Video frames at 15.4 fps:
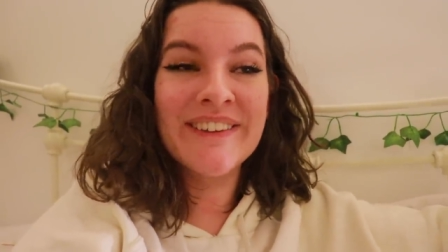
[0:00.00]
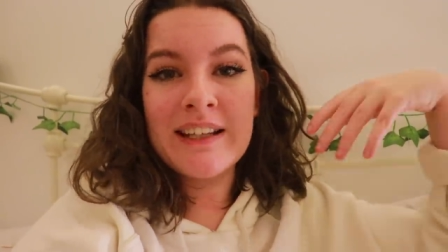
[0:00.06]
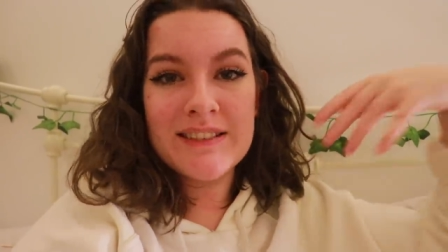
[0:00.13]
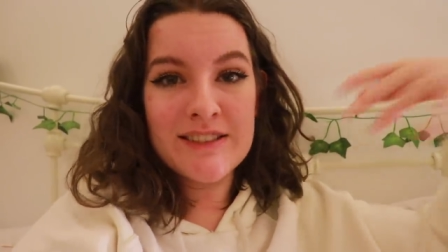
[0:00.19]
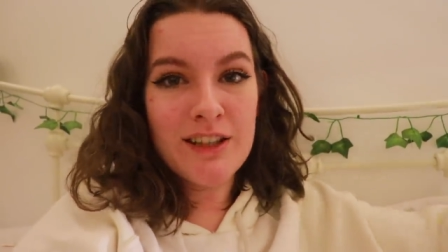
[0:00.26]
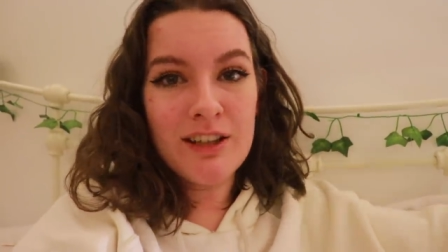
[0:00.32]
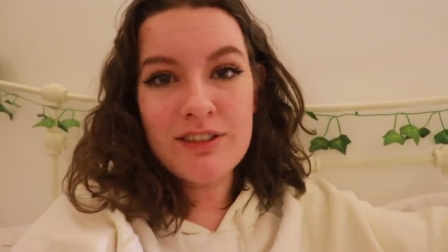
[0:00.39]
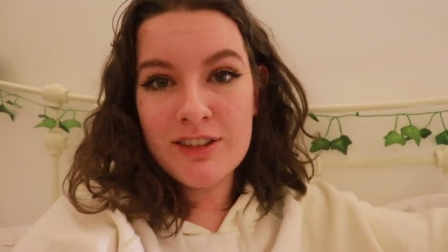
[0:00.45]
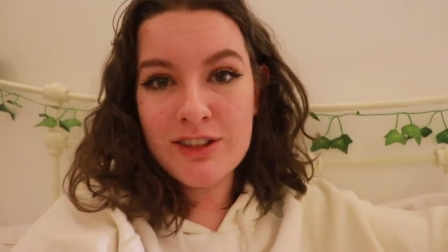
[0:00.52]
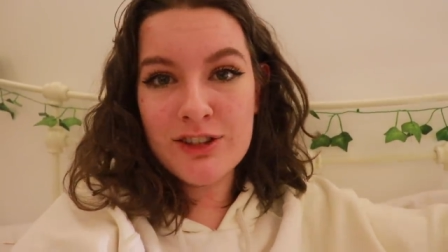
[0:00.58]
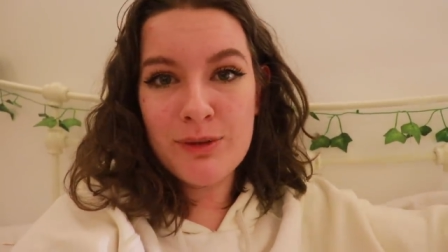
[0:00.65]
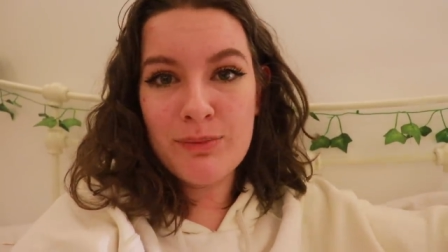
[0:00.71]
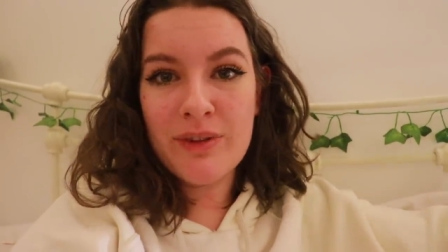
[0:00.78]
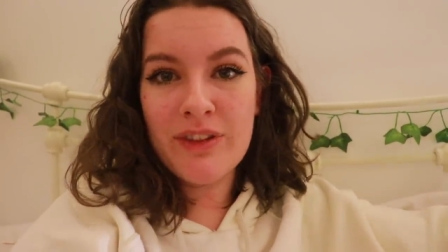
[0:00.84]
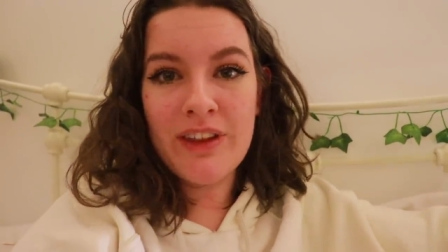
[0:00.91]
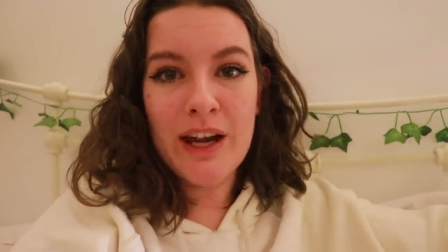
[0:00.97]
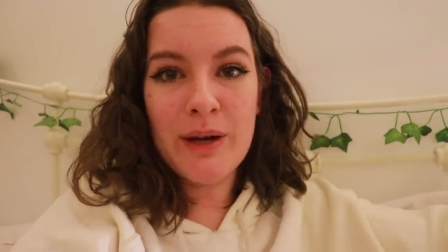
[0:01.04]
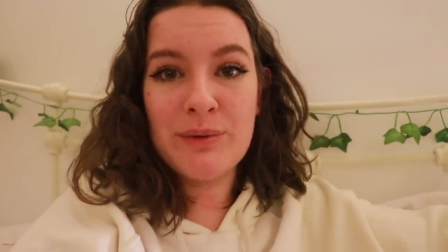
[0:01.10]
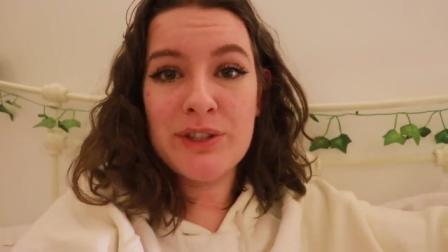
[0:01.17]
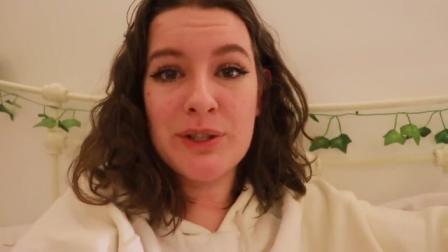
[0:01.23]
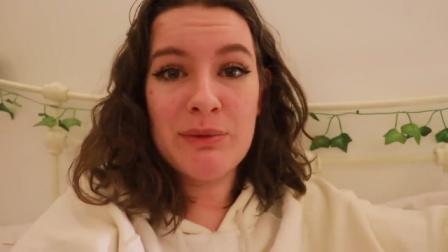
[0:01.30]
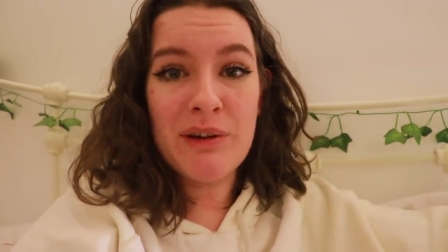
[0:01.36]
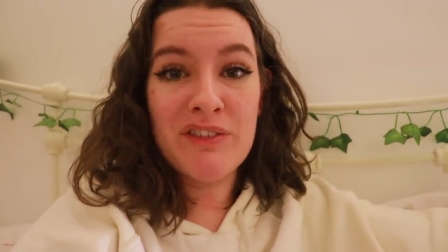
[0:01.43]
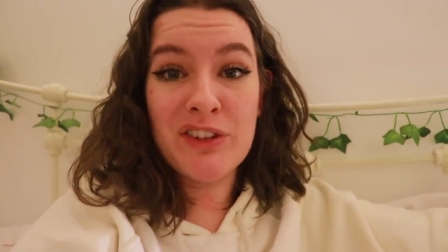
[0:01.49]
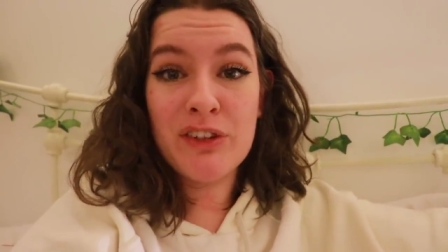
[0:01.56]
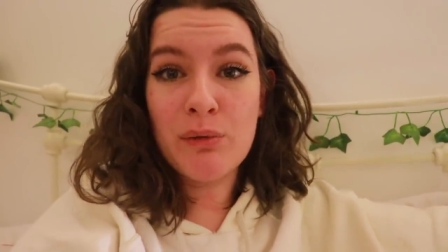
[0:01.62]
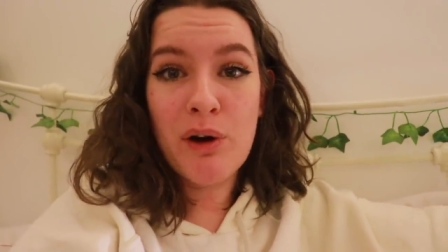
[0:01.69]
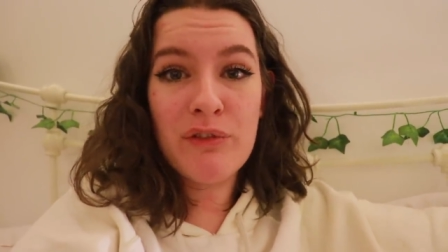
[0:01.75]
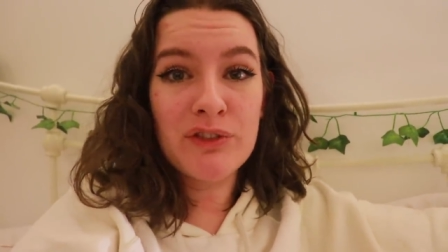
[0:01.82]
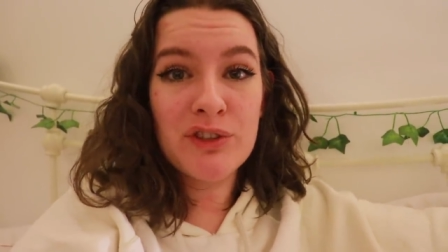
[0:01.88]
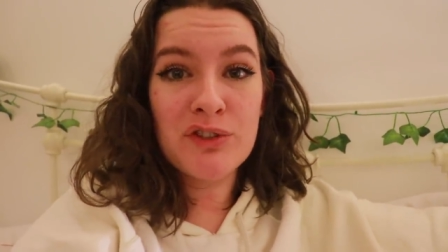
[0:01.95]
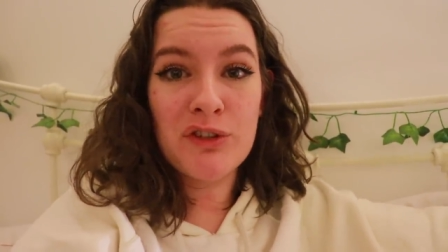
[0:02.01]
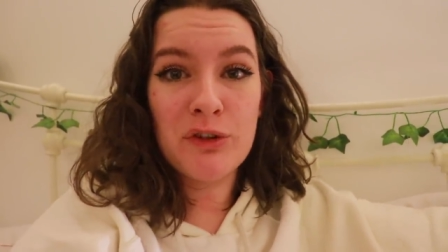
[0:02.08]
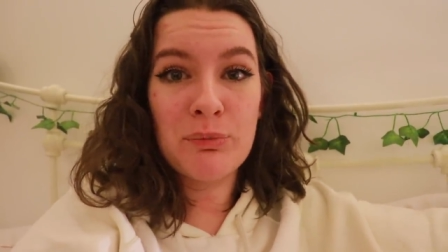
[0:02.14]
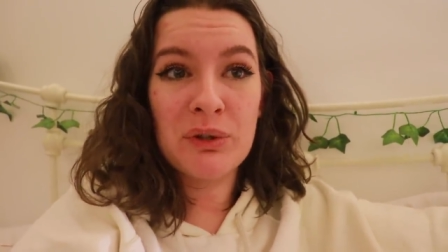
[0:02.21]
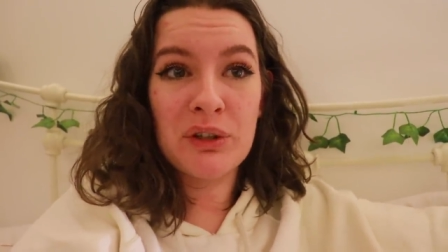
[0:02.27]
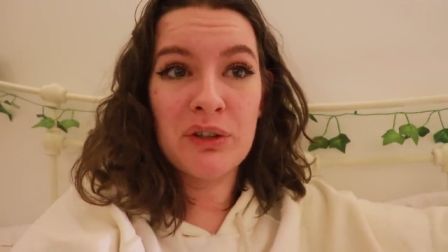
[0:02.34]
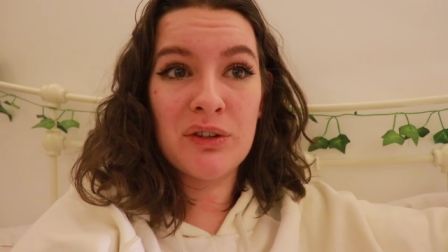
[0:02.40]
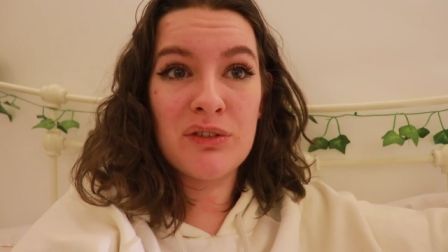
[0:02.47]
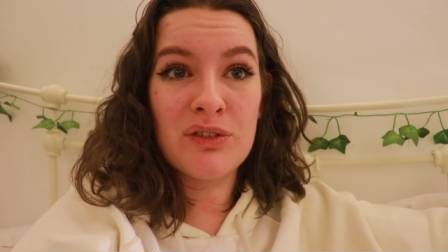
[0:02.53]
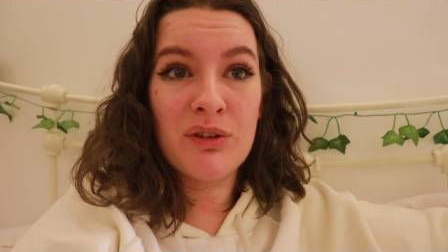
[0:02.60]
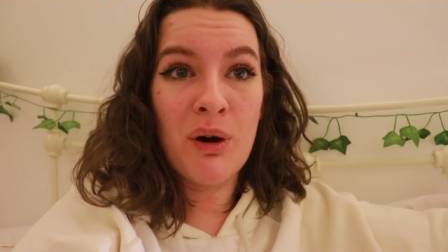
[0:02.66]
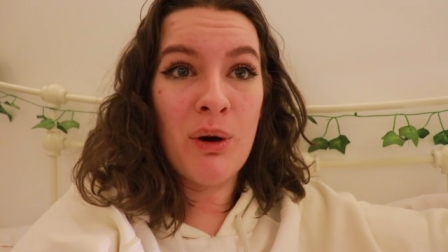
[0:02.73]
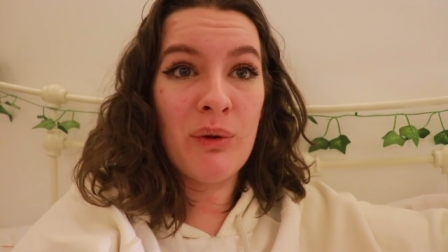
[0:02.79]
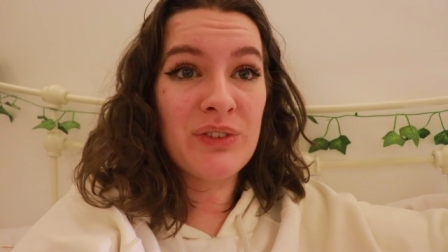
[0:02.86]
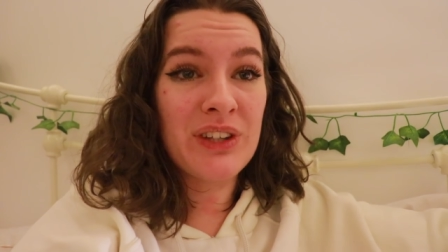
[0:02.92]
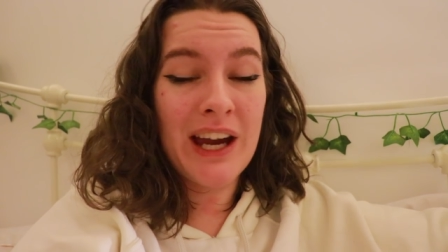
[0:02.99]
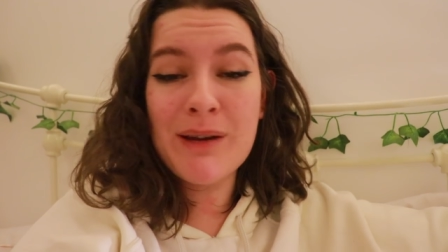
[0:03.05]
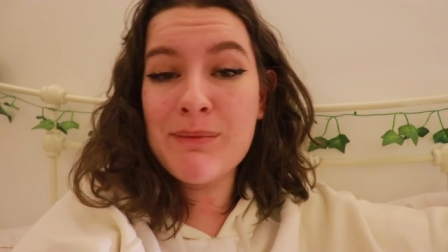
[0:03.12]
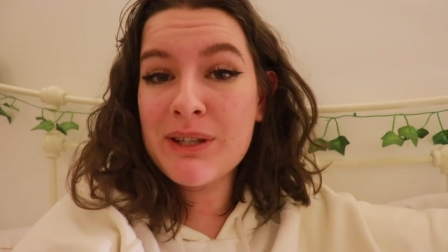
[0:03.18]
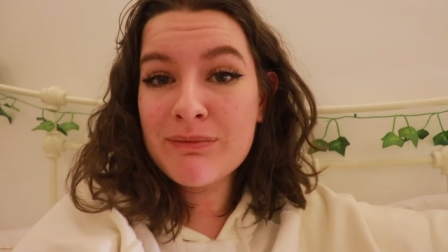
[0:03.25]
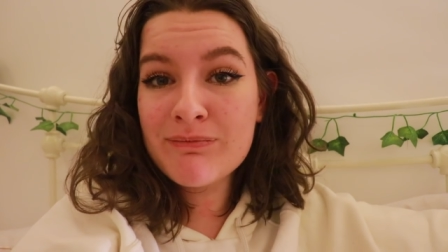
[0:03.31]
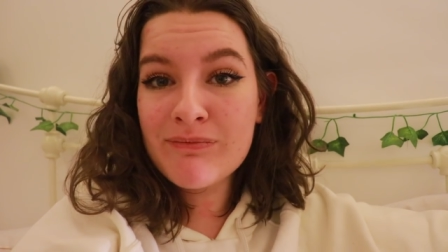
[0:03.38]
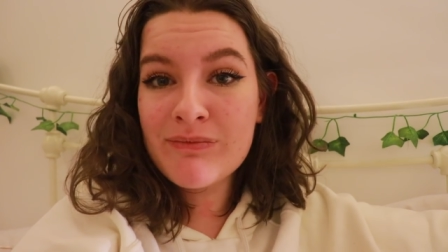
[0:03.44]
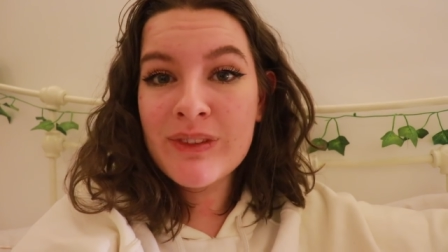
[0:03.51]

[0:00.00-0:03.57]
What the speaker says: It started as something that I would do every so often just because of timing.